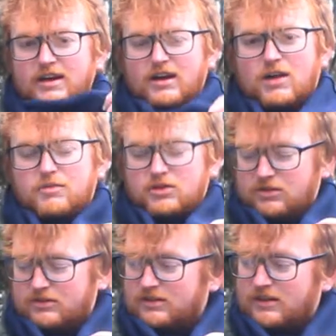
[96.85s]
I've been
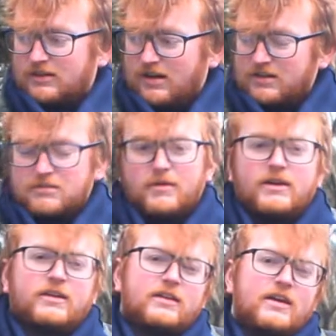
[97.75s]
using this on the
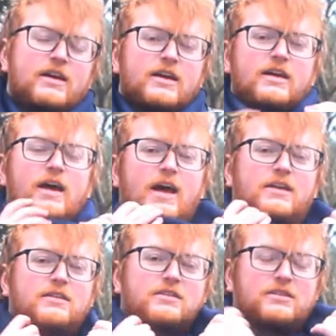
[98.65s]
bike,
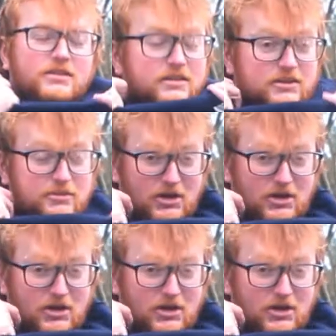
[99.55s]
and to be